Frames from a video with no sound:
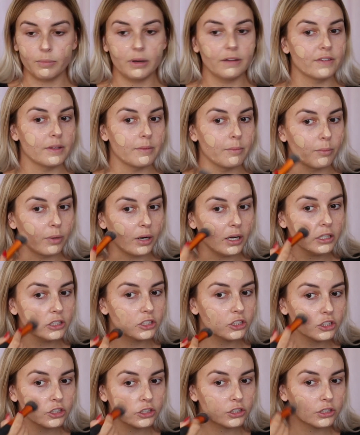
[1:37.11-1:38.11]
buffing
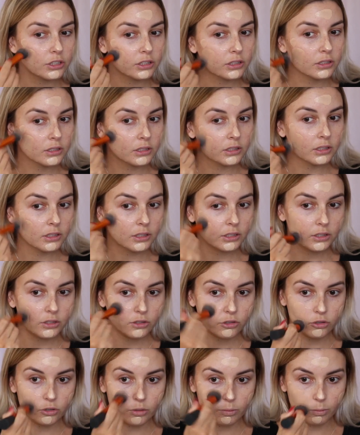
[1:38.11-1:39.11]
brush
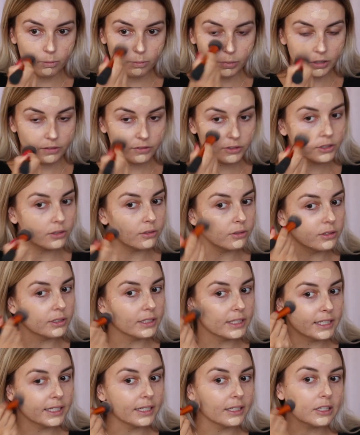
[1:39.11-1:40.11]
to buff it all
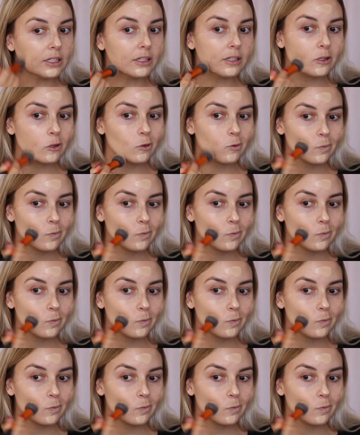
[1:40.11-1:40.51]
in.